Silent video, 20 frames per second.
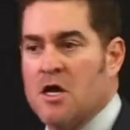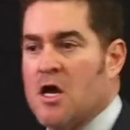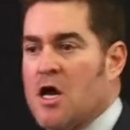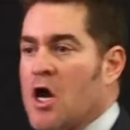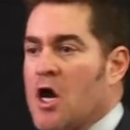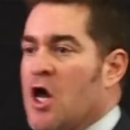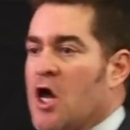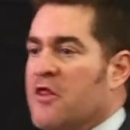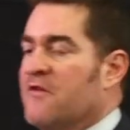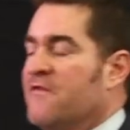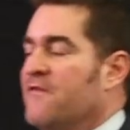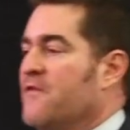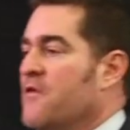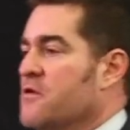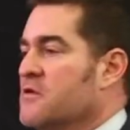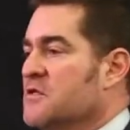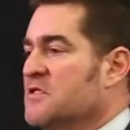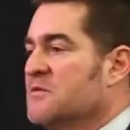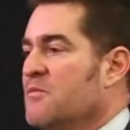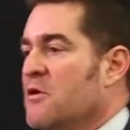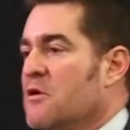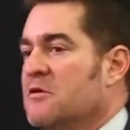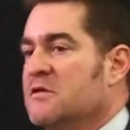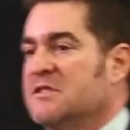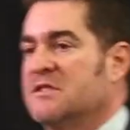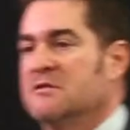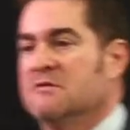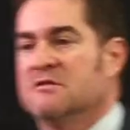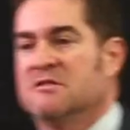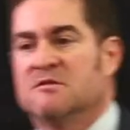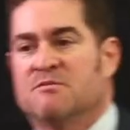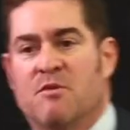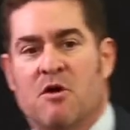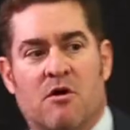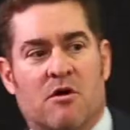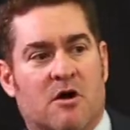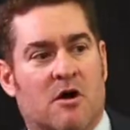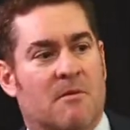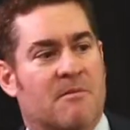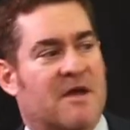Uh, the first person who
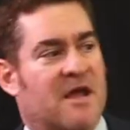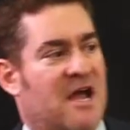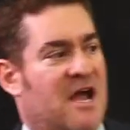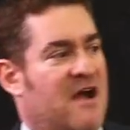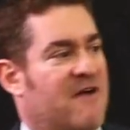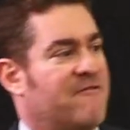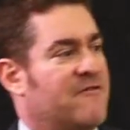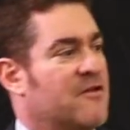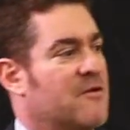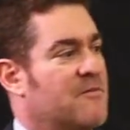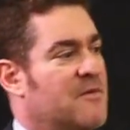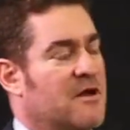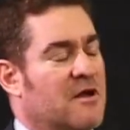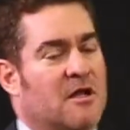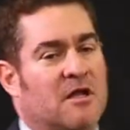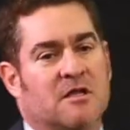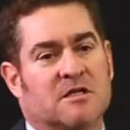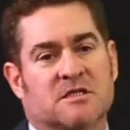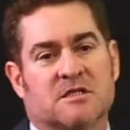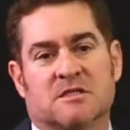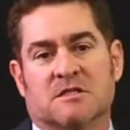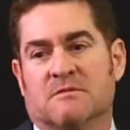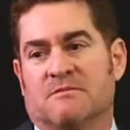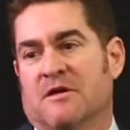spoke on behalf of the bill, it, uh,